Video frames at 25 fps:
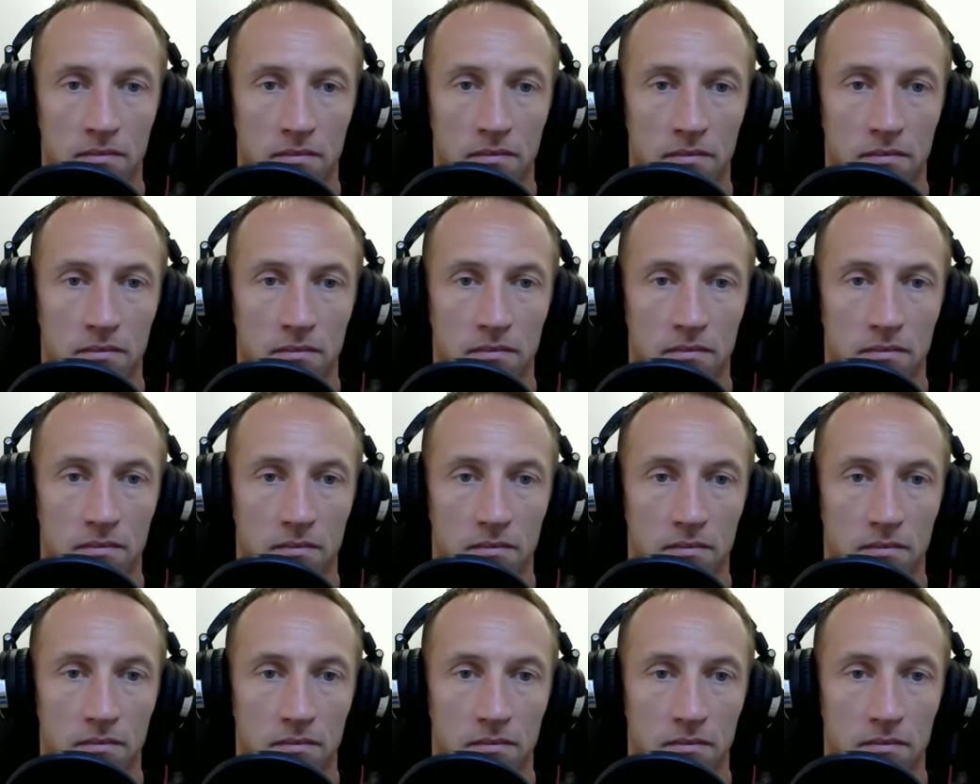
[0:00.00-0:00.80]

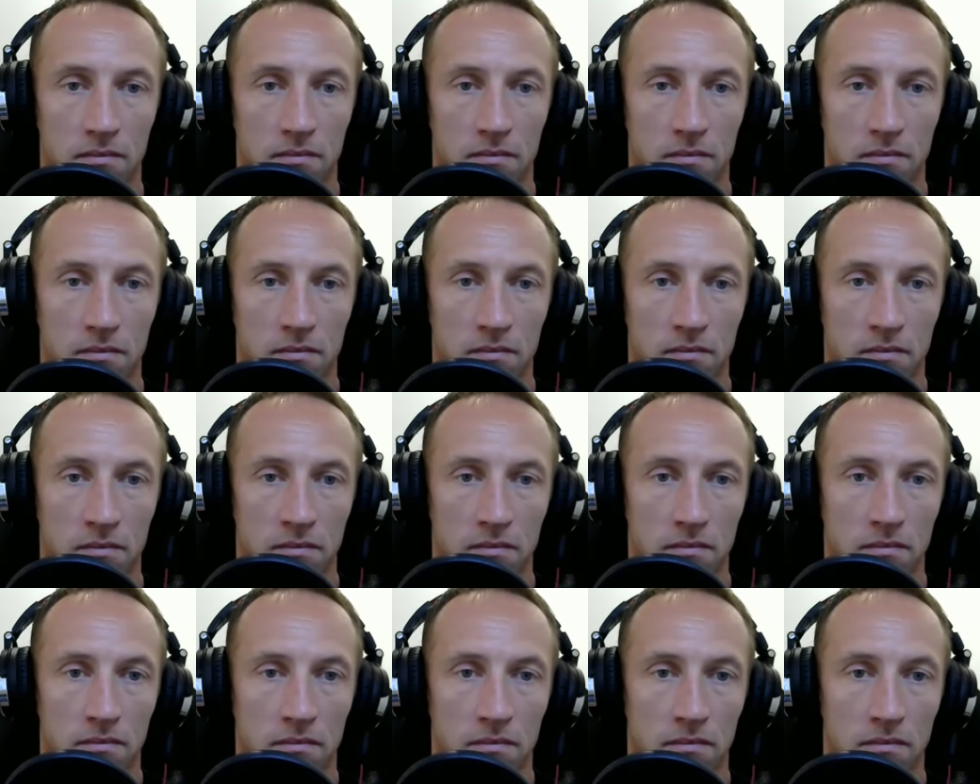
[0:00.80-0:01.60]

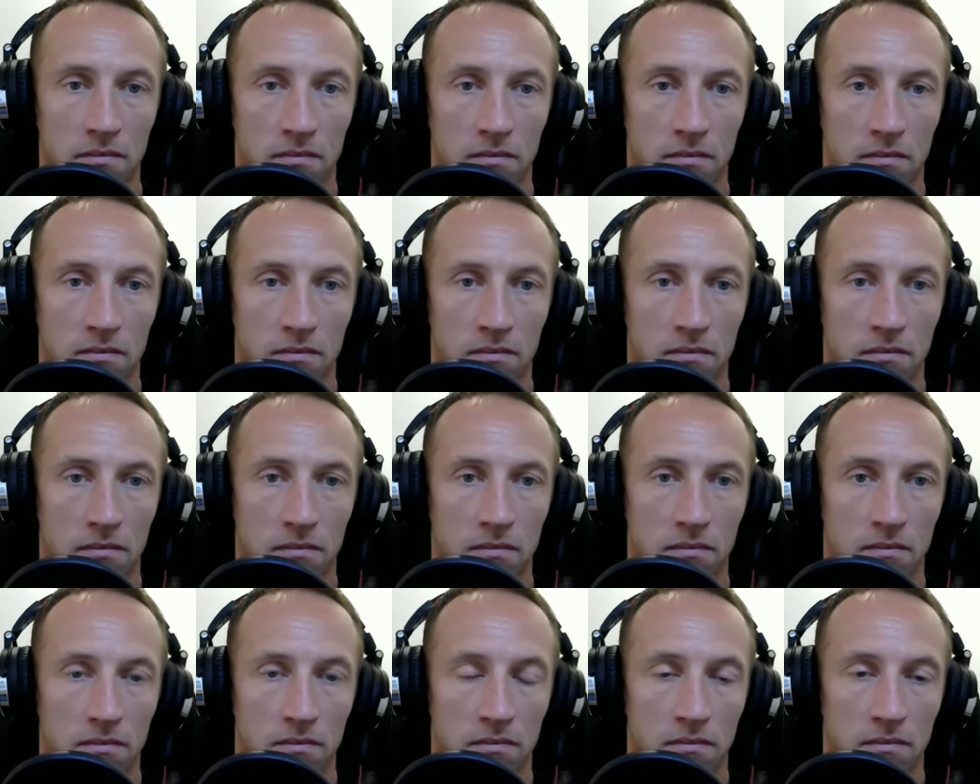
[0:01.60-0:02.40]

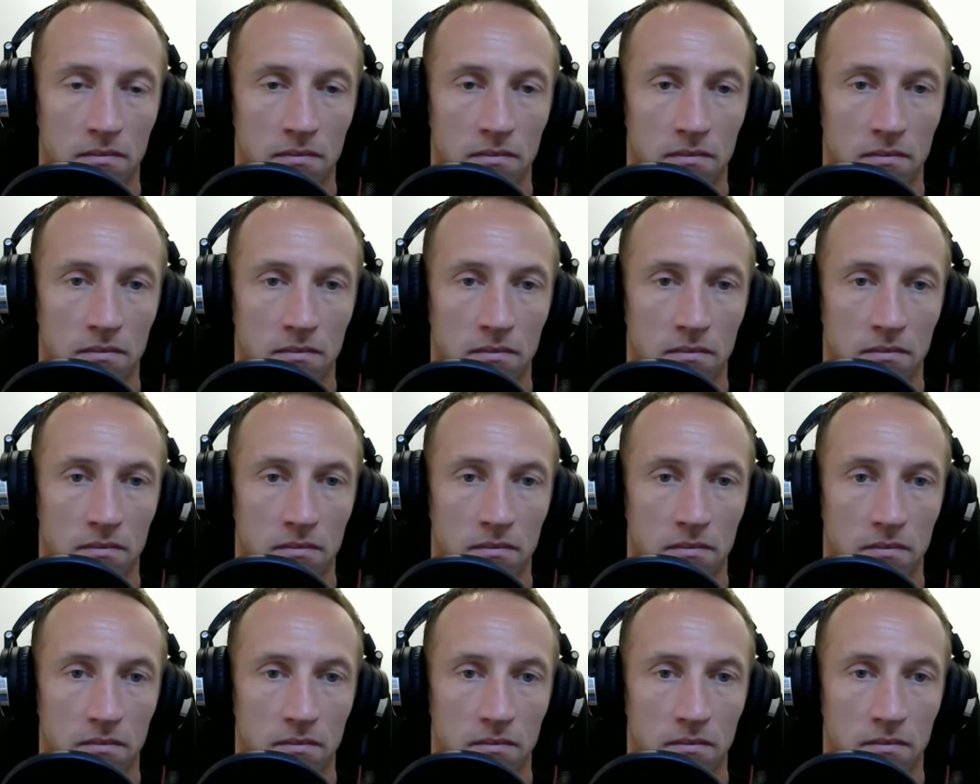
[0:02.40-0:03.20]

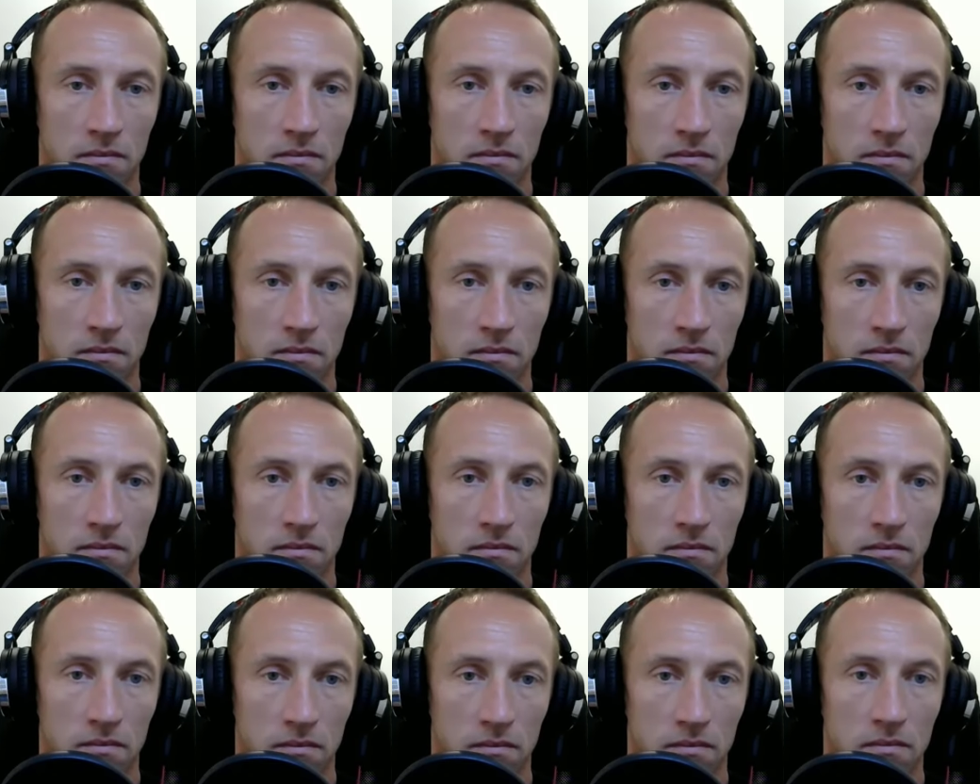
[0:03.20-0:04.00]

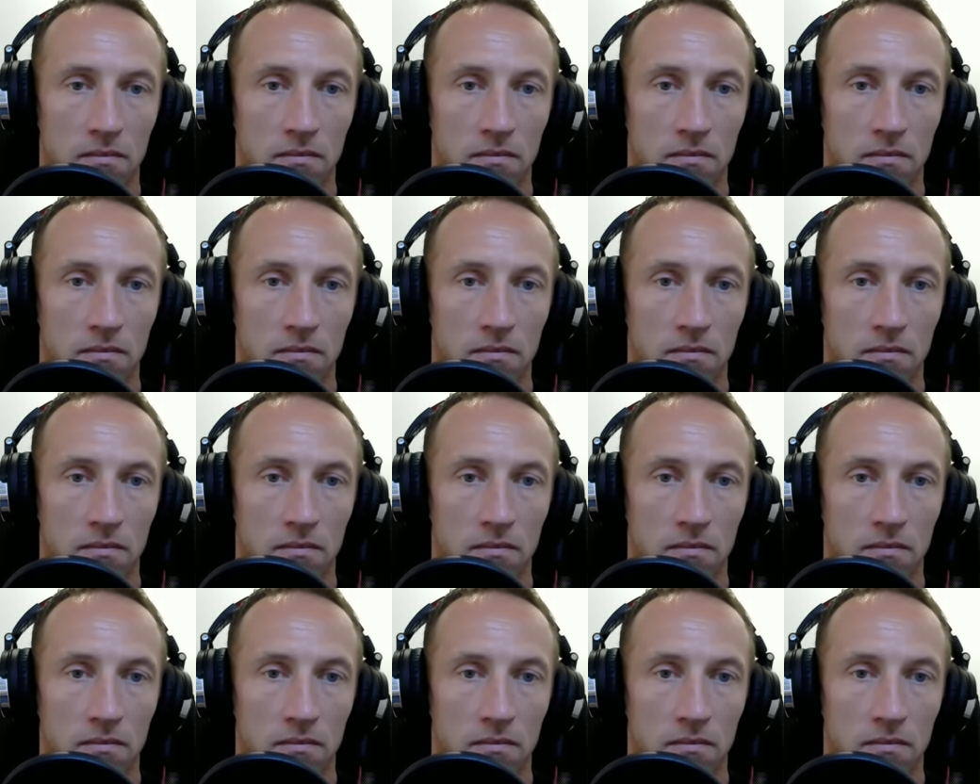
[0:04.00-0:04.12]
(silent)